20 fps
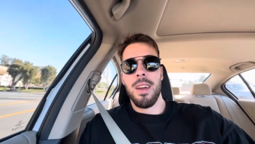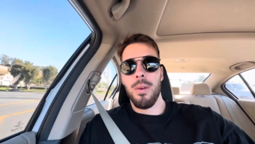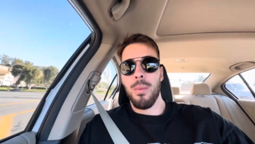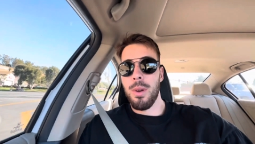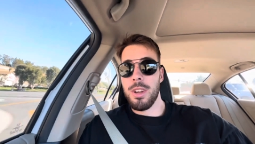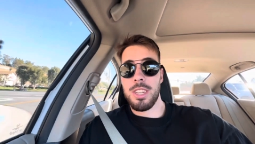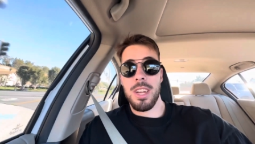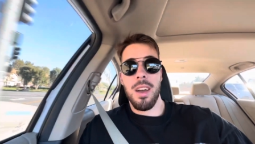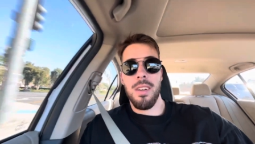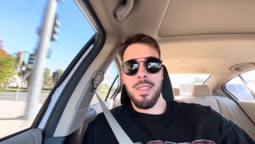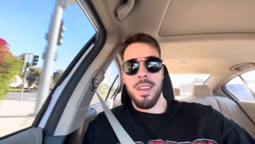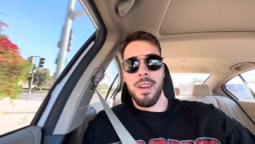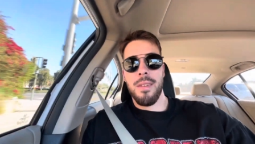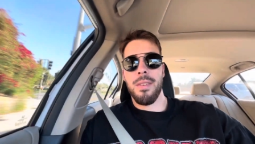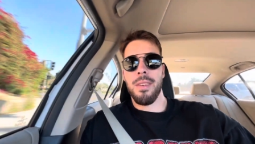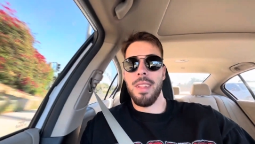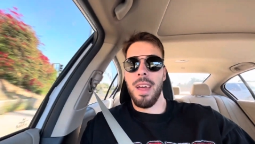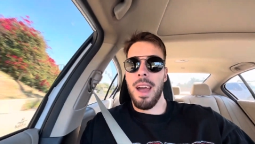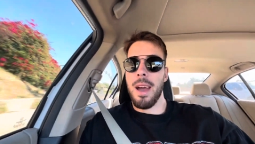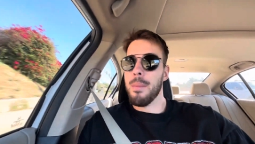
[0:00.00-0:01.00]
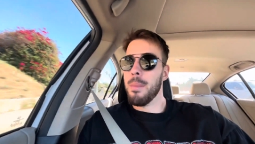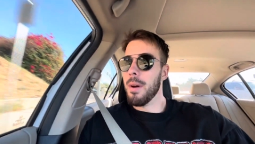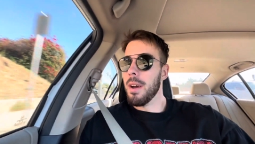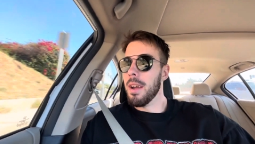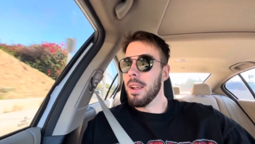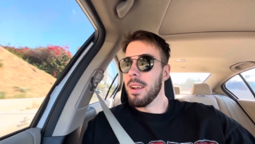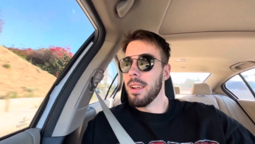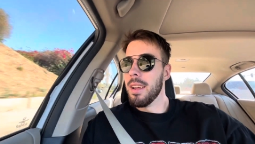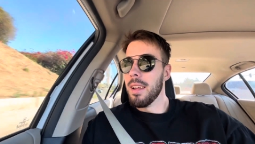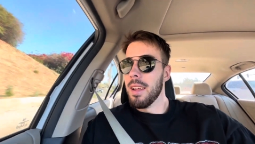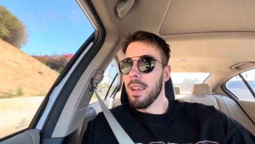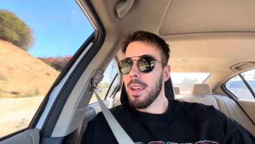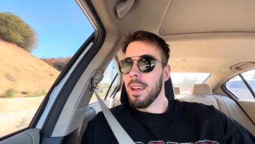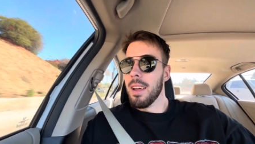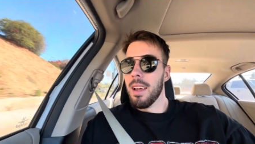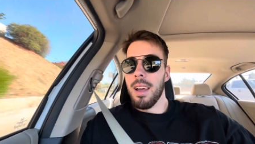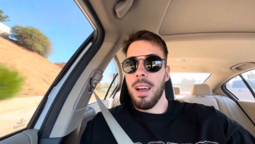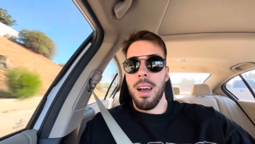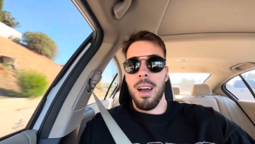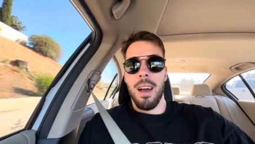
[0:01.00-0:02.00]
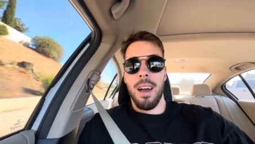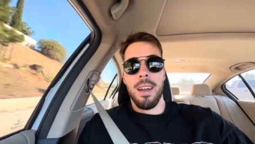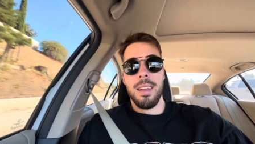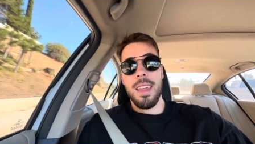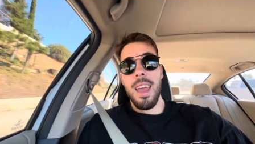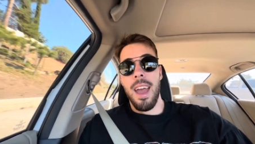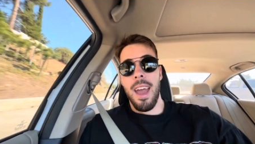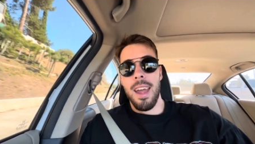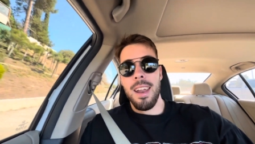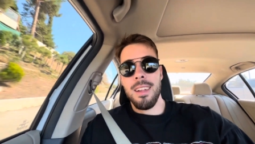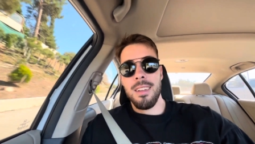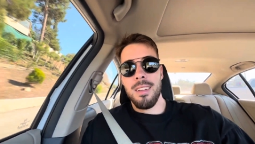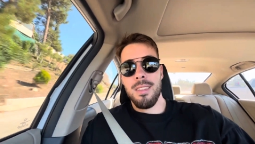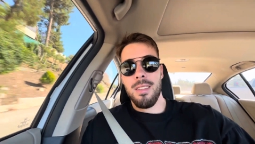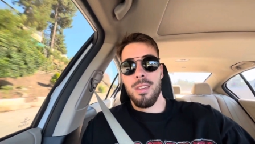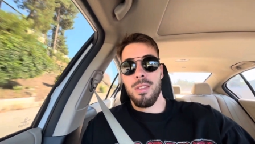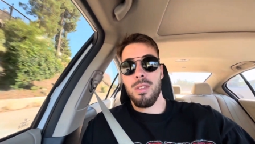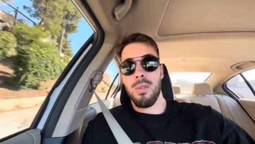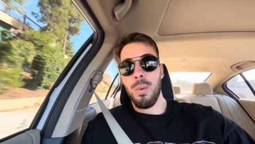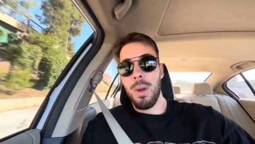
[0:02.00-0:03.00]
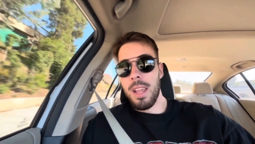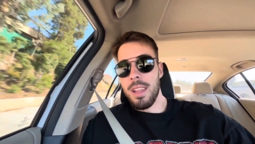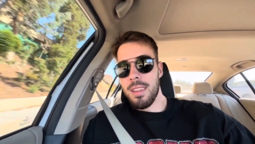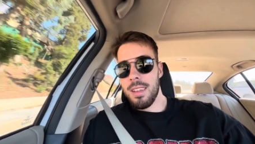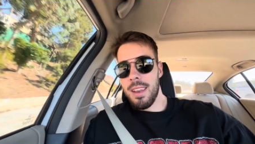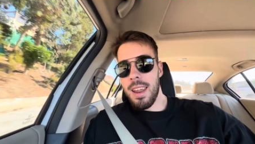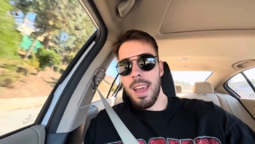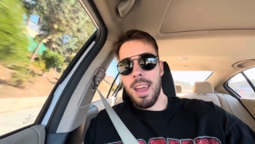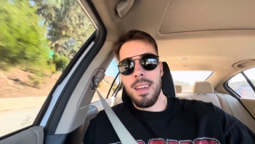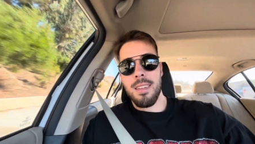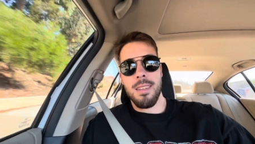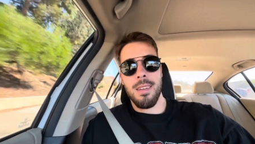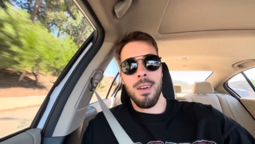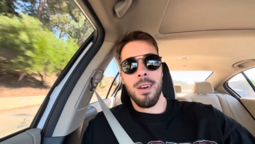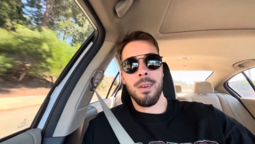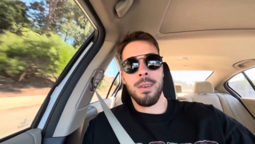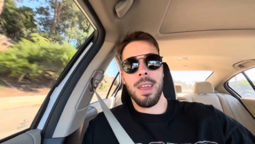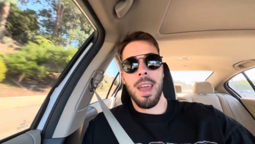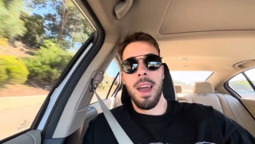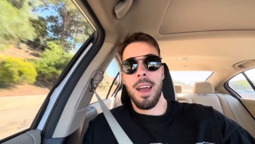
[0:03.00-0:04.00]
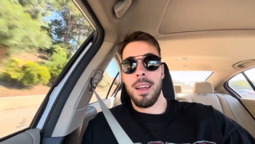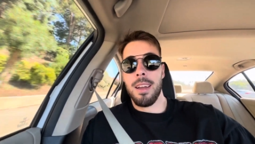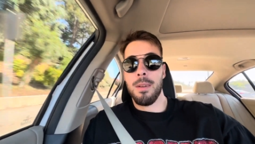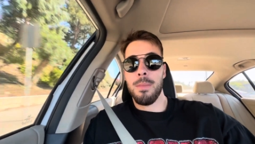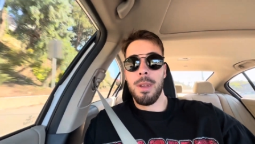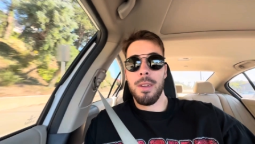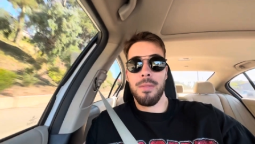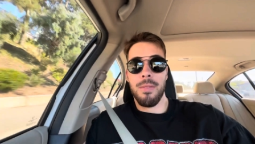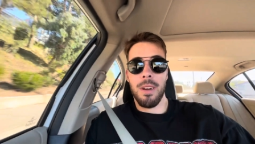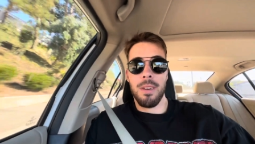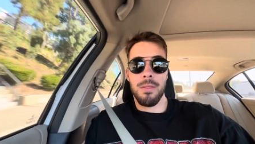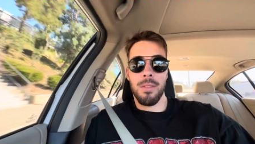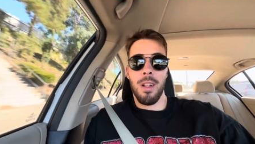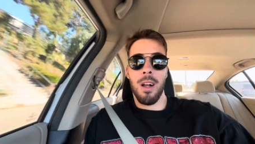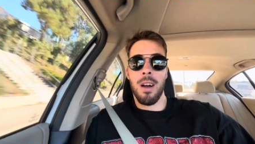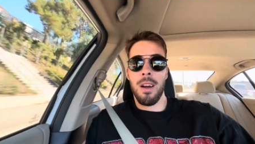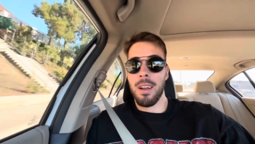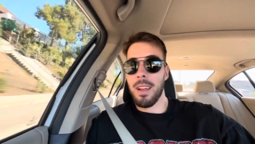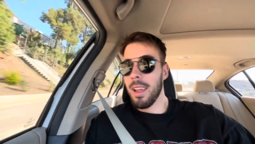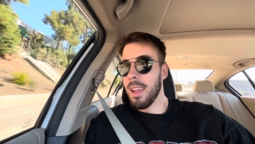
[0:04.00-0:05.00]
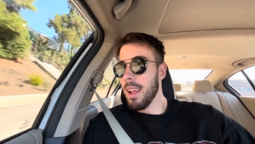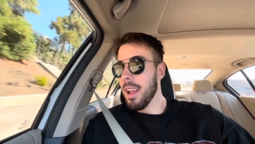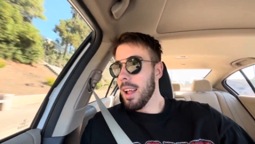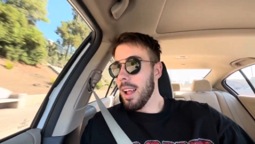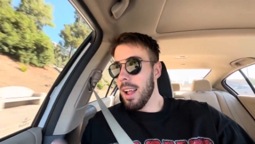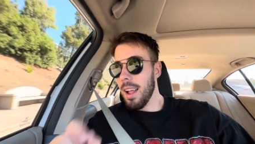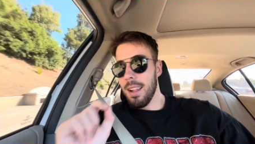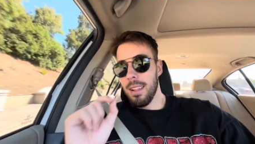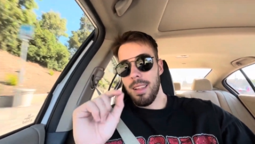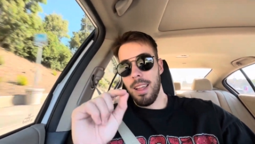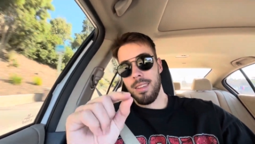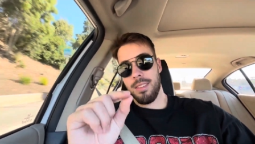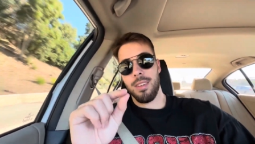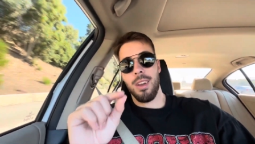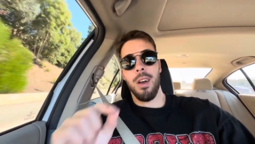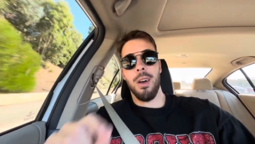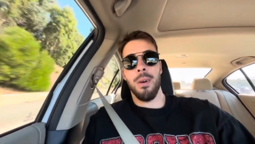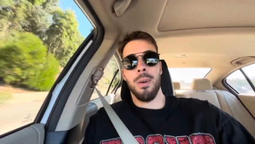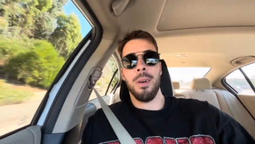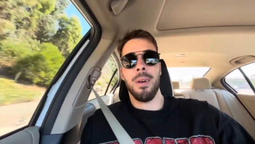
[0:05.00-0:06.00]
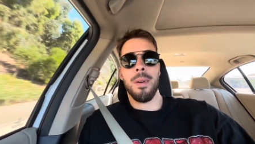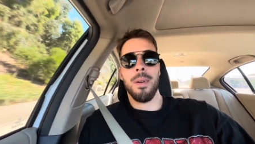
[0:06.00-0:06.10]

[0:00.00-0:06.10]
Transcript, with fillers: Wish I was there for that, but uh, yeah, headed to the suite today, so yeah, gonna be a fun vlog. Let's go.